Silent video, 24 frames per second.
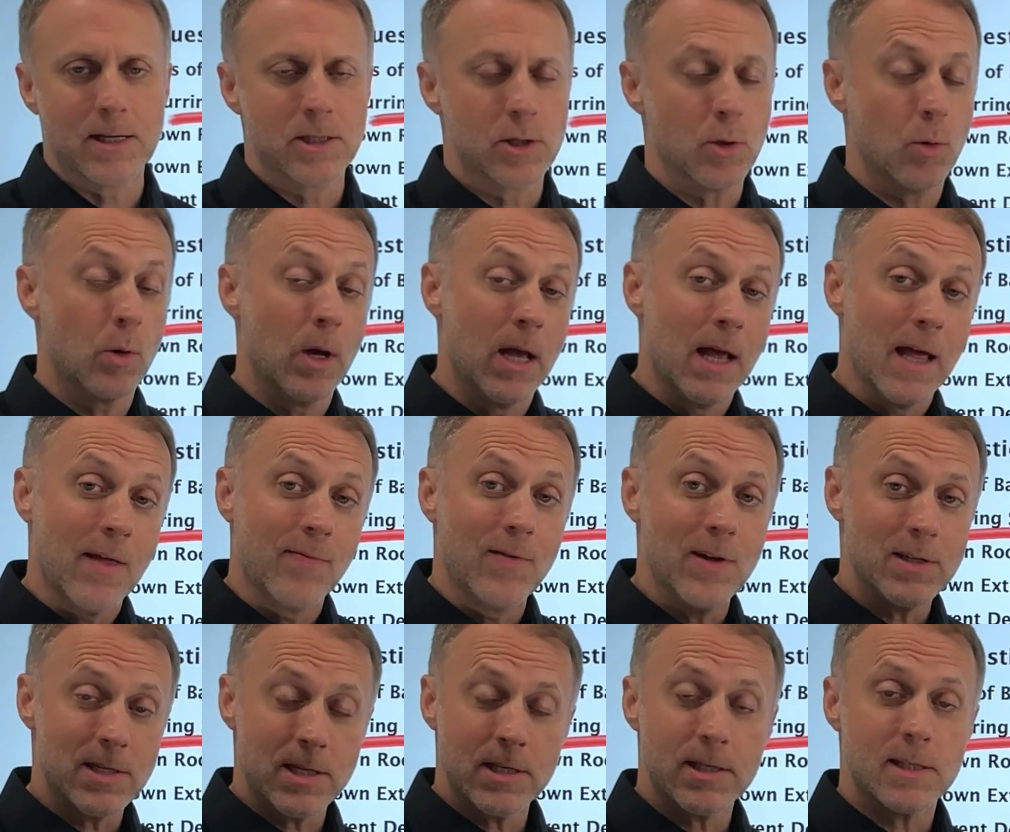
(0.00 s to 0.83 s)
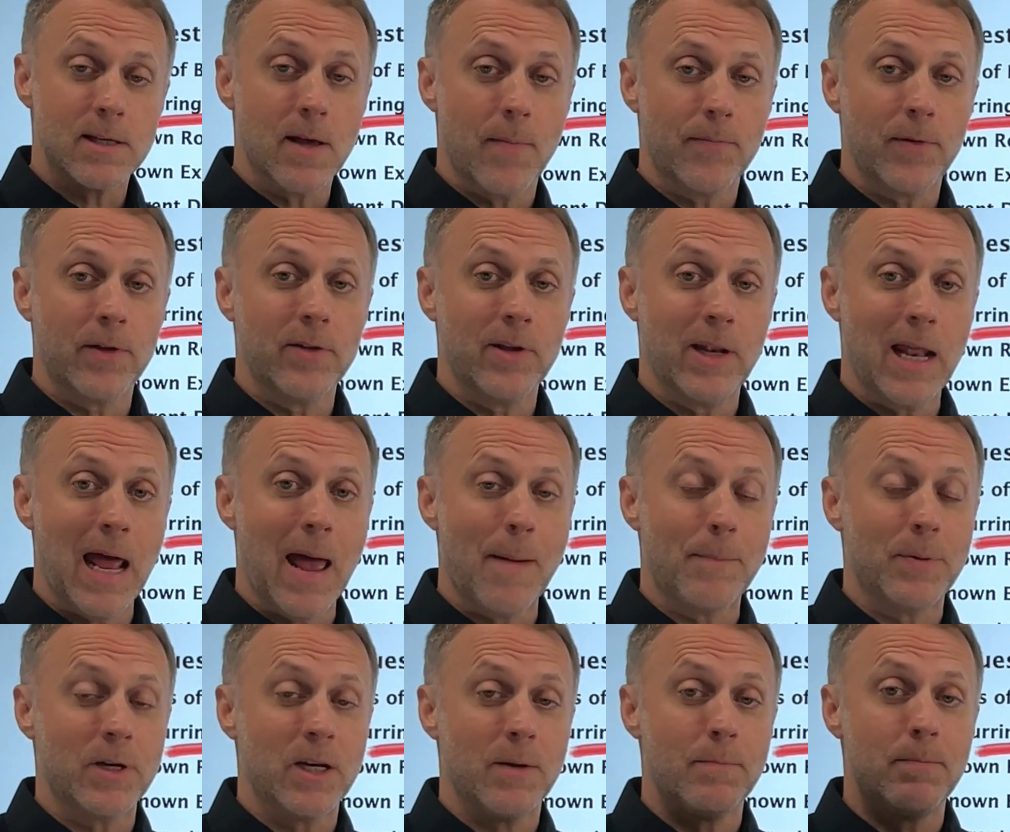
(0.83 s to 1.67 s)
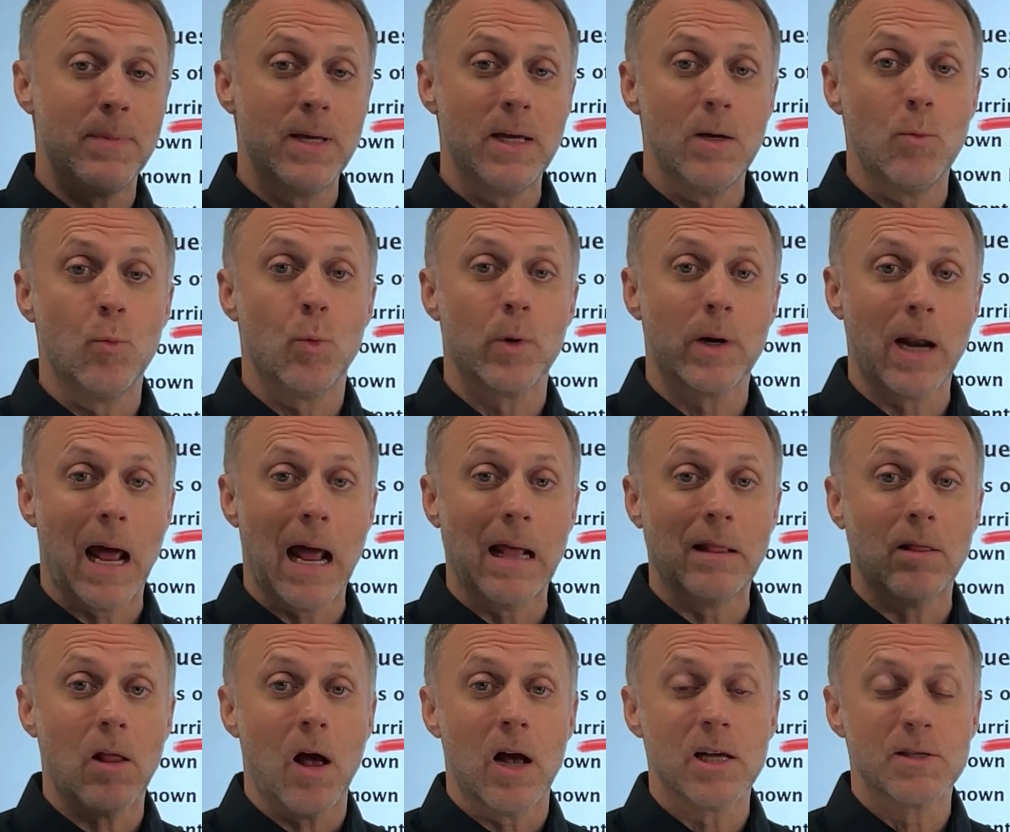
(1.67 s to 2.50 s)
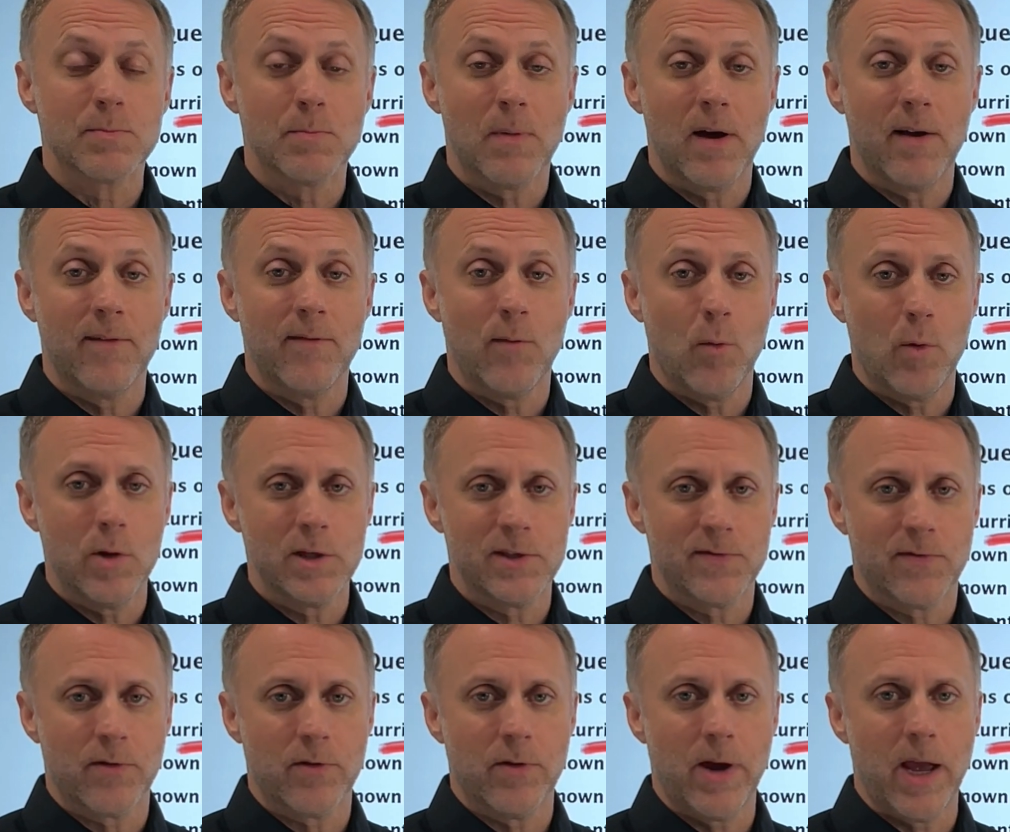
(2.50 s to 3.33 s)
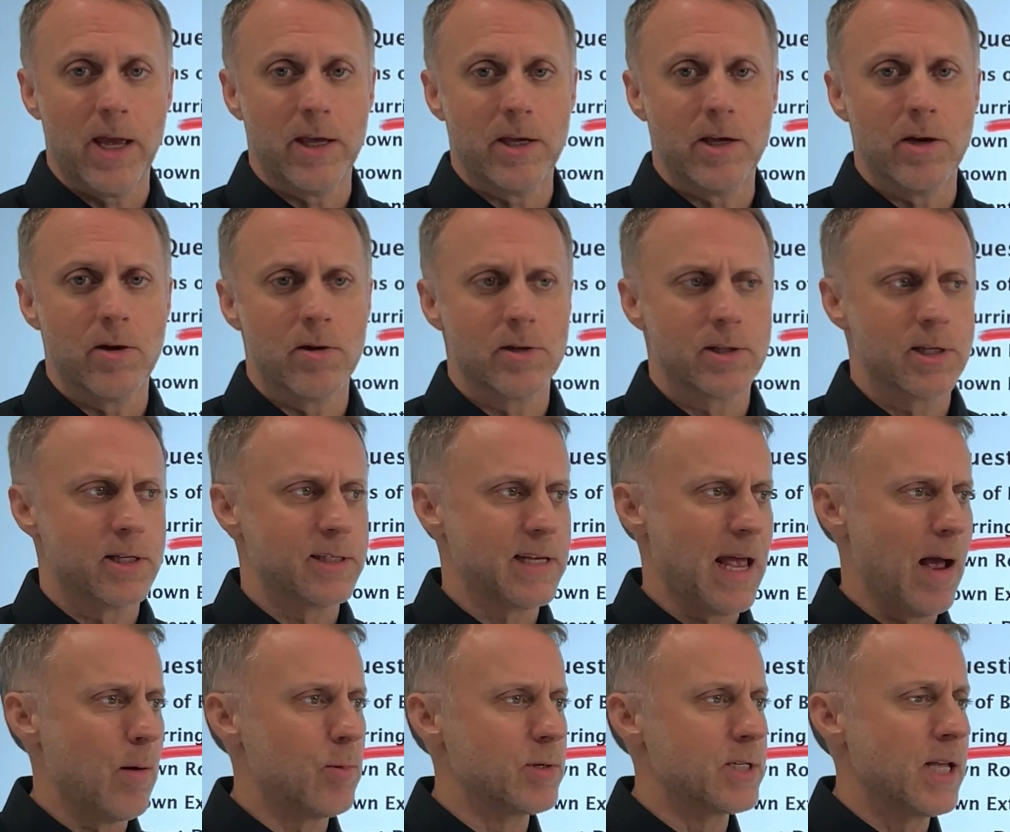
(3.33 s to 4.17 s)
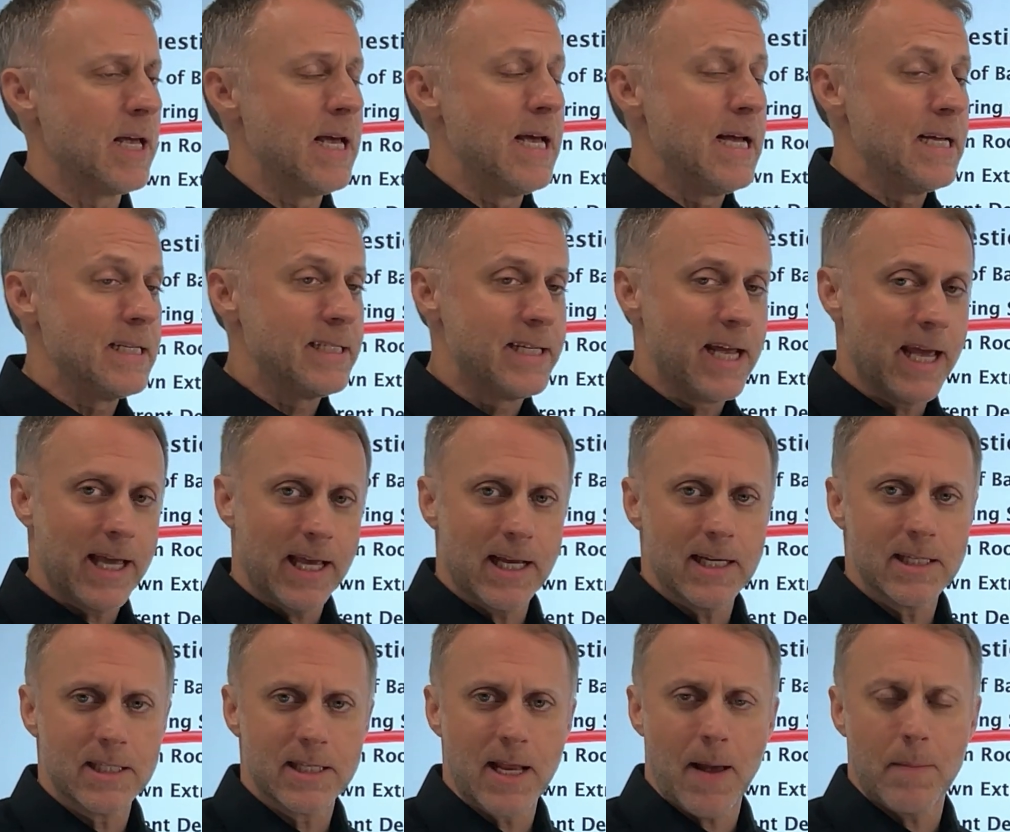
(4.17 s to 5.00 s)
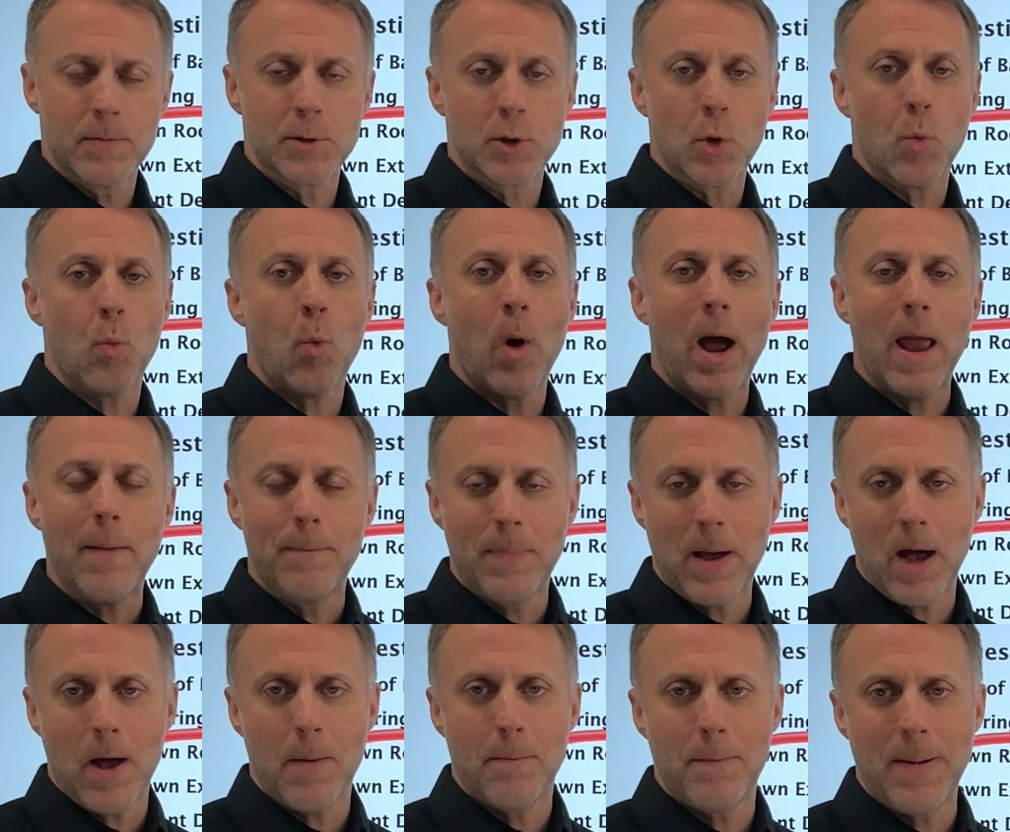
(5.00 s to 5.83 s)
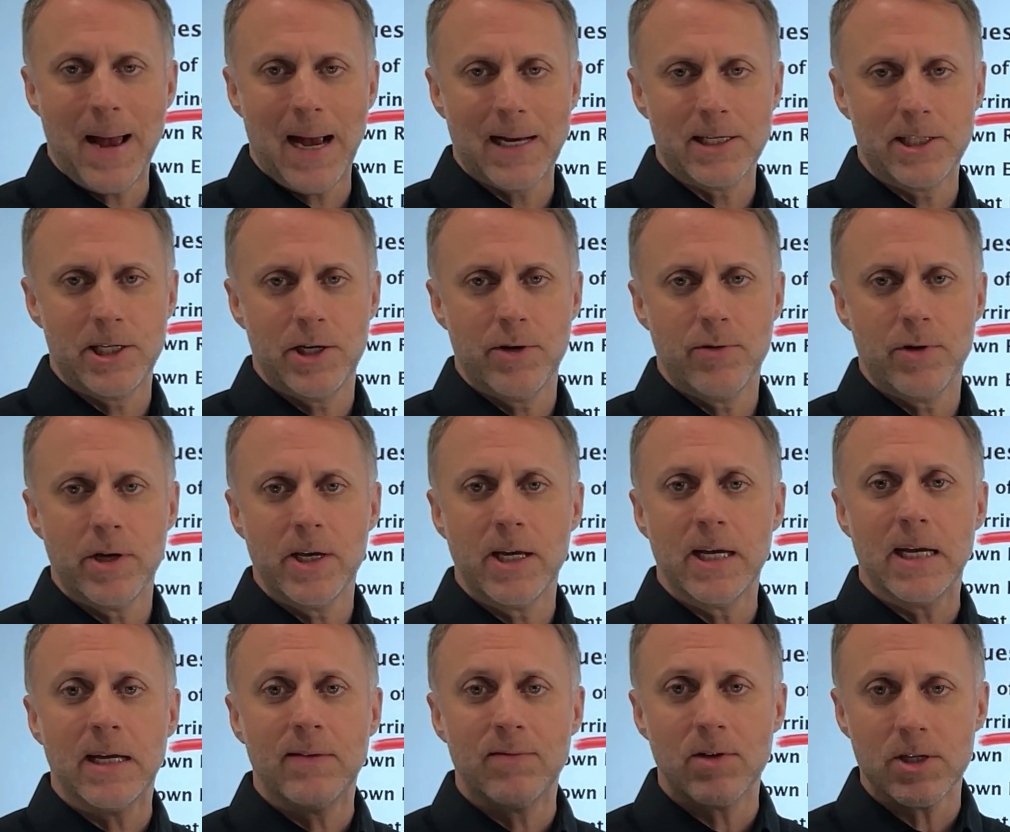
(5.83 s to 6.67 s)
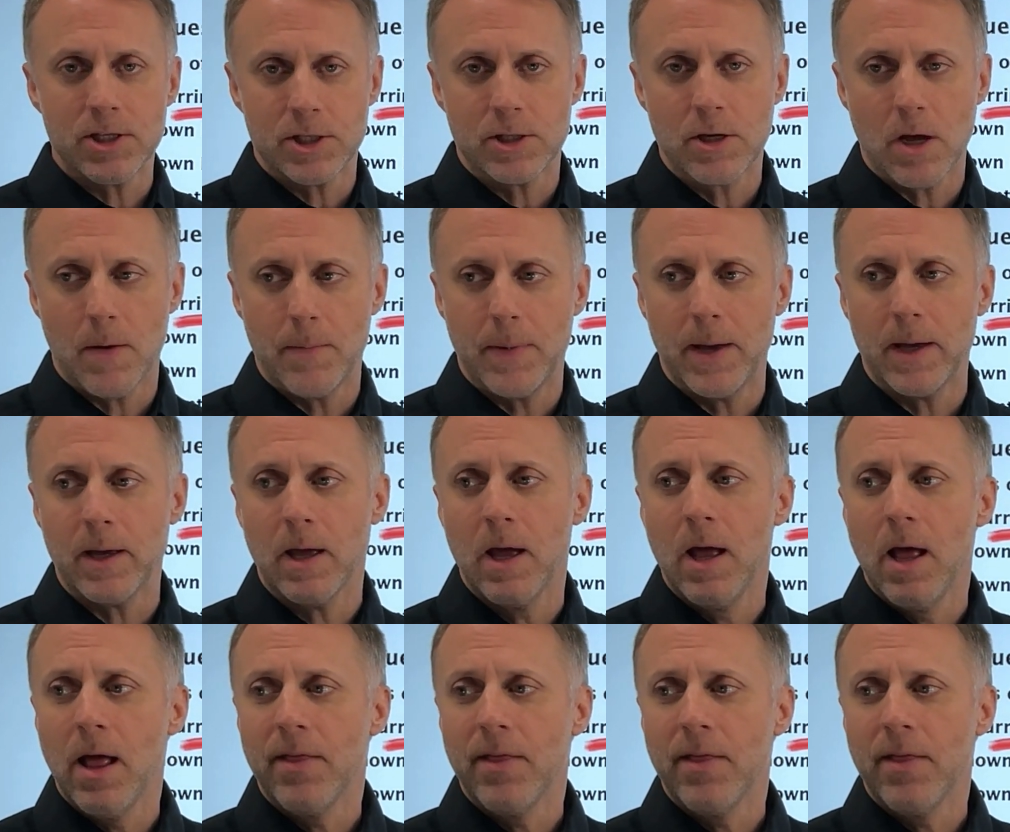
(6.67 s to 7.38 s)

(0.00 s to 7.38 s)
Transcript: So this is something that happened to me when I lost my voice for eight years as I was taking steps to wipe out bacteria in the stomach